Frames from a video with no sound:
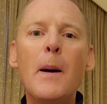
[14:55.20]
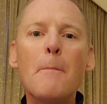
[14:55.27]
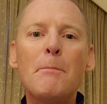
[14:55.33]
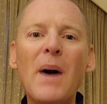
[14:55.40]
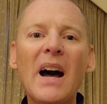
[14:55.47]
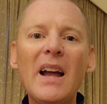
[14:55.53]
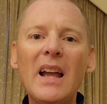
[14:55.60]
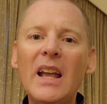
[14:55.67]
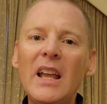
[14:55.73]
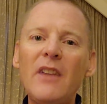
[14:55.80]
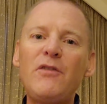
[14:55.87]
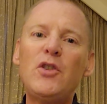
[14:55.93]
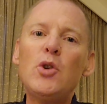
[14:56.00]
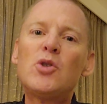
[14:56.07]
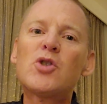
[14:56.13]
But
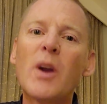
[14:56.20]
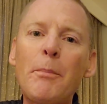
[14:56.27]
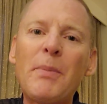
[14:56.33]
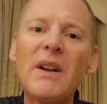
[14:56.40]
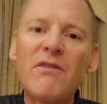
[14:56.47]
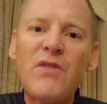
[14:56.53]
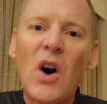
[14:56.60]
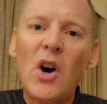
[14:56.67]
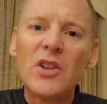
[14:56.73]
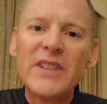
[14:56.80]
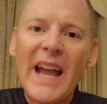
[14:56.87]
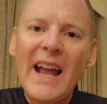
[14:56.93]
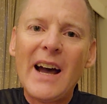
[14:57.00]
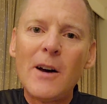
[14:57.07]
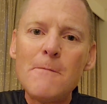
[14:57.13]
if you trip and fall
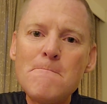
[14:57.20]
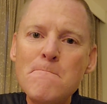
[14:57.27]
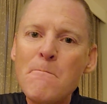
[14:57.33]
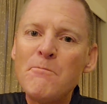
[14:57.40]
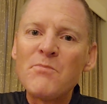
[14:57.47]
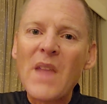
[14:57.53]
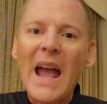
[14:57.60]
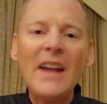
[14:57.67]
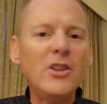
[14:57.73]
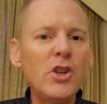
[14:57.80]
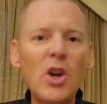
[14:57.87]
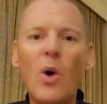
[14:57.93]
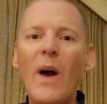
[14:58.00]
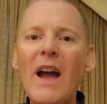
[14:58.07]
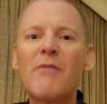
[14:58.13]
down and you
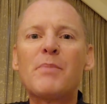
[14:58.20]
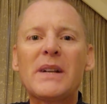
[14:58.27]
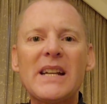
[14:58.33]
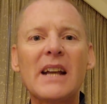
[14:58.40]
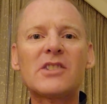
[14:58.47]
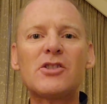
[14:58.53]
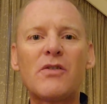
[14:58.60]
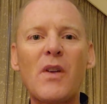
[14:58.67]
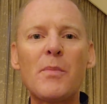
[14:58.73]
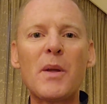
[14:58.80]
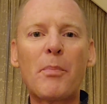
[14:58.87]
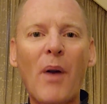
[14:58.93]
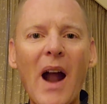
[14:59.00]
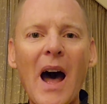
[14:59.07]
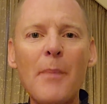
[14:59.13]
don't have protection from the
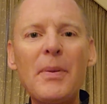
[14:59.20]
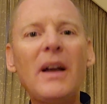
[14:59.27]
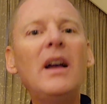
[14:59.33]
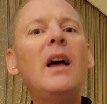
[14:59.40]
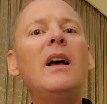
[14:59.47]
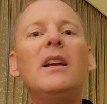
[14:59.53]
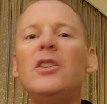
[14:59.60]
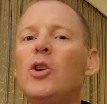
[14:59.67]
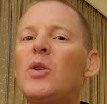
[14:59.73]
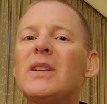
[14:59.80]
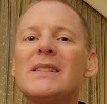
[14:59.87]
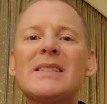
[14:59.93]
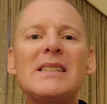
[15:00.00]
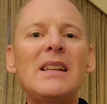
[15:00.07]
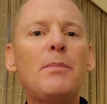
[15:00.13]
prop, you can
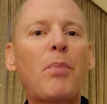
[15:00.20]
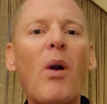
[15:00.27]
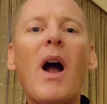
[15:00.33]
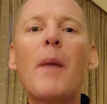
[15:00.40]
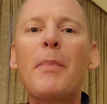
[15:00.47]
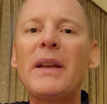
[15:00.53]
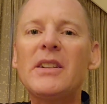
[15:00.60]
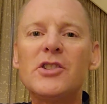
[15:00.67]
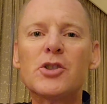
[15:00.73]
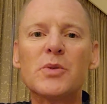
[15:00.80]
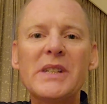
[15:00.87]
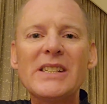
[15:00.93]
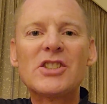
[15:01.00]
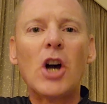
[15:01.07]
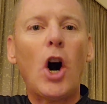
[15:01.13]
see prop
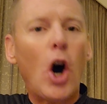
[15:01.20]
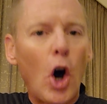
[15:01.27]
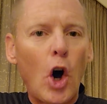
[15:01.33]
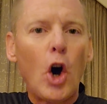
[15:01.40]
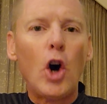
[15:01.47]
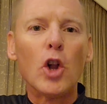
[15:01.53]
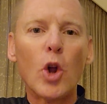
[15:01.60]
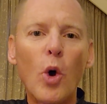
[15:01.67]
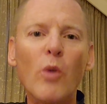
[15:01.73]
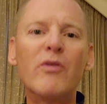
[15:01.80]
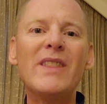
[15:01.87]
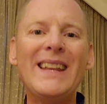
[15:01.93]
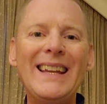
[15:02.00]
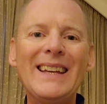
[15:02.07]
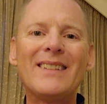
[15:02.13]
injuries all over
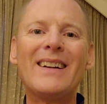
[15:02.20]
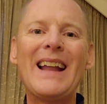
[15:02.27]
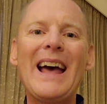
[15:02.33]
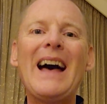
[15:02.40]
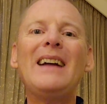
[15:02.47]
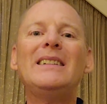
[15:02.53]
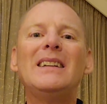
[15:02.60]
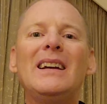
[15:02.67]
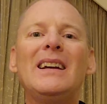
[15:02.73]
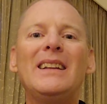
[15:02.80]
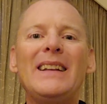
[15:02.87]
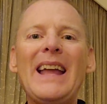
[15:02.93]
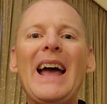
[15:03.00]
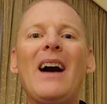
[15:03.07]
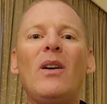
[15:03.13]
the internet.
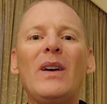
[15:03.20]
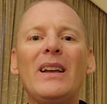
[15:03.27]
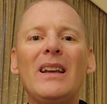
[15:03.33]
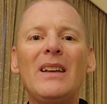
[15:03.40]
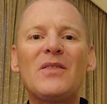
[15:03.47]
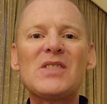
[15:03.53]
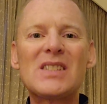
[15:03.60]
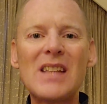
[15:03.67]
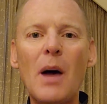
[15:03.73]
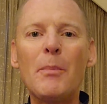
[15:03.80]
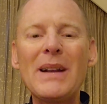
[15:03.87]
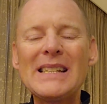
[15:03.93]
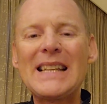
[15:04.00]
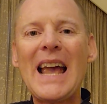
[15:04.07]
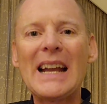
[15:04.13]
Now, if
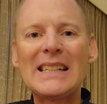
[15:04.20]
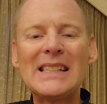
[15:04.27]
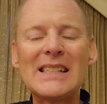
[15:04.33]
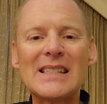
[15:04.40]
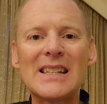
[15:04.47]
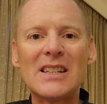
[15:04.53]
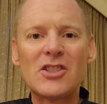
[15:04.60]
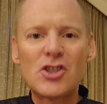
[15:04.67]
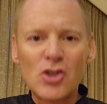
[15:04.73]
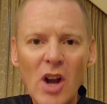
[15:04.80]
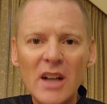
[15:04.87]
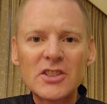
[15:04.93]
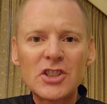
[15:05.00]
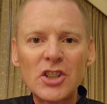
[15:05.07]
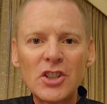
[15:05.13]
somebody's acting as an
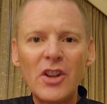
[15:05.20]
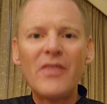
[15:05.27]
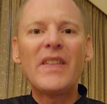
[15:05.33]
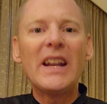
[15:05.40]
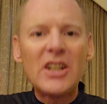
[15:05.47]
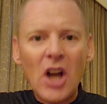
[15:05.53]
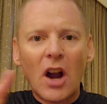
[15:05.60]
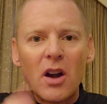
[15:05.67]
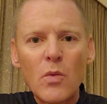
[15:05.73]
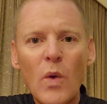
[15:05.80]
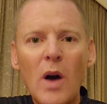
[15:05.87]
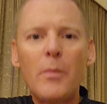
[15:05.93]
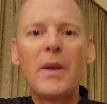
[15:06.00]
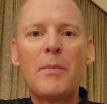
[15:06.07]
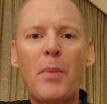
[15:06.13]
instructor, they darn
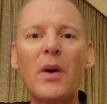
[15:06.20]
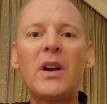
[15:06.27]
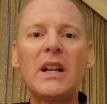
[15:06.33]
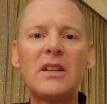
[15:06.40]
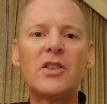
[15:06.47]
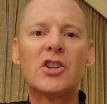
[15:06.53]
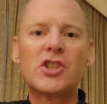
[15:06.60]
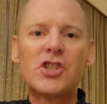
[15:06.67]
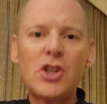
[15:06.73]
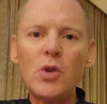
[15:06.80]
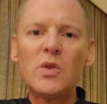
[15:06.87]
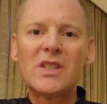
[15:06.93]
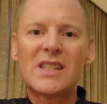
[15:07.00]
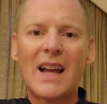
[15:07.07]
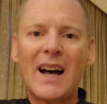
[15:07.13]
well be putting their
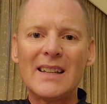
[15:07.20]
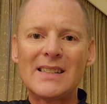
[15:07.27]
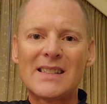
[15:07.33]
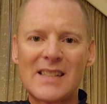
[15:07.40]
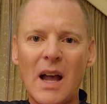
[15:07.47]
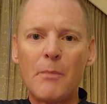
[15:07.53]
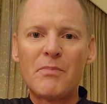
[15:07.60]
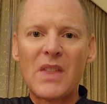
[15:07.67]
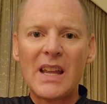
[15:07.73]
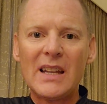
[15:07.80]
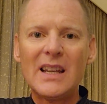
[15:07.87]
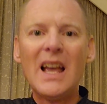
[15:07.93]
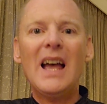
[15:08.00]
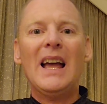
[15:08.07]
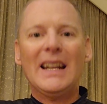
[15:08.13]
students on
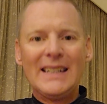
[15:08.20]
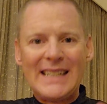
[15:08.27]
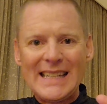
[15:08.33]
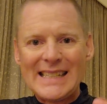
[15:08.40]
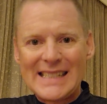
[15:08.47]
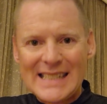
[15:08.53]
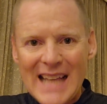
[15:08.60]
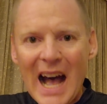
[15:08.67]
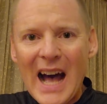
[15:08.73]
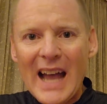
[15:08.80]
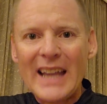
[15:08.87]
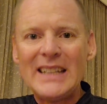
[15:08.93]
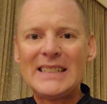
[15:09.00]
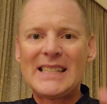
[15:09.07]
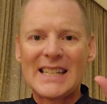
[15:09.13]
something
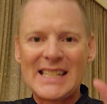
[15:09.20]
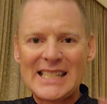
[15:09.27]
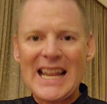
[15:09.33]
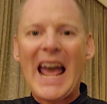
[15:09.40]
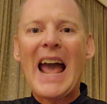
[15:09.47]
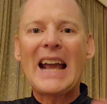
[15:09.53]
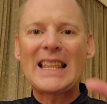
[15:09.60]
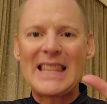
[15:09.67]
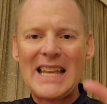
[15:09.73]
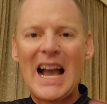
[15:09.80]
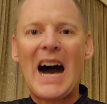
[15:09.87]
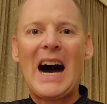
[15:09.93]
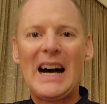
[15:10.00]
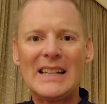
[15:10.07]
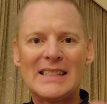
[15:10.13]
designed to stack the
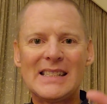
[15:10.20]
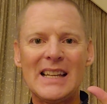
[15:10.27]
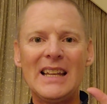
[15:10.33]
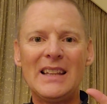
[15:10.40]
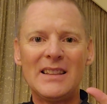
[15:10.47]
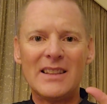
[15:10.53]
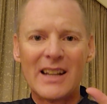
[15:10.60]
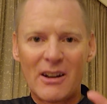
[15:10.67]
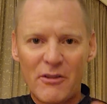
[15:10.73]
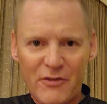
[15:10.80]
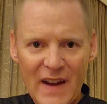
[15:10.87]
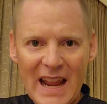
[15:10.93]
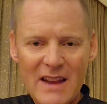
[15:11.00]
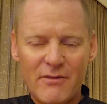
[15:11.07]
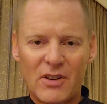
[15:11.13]
odds in their
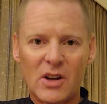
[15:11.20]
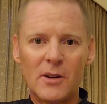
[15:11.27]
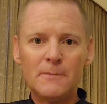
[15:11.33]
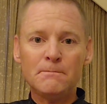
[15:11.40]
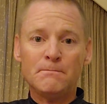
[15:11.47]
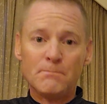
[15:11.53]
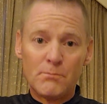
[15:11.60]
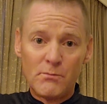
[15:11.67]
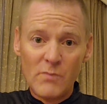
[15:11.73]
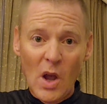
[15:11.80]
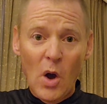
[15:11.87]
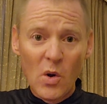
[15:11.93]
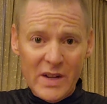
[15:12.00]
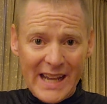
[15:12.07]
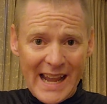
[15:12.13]
favor.
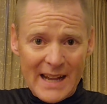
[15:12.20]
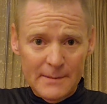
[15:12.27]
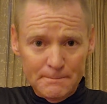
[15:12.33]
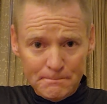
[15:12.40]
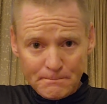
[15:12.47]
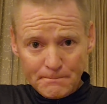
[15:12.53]
Okay,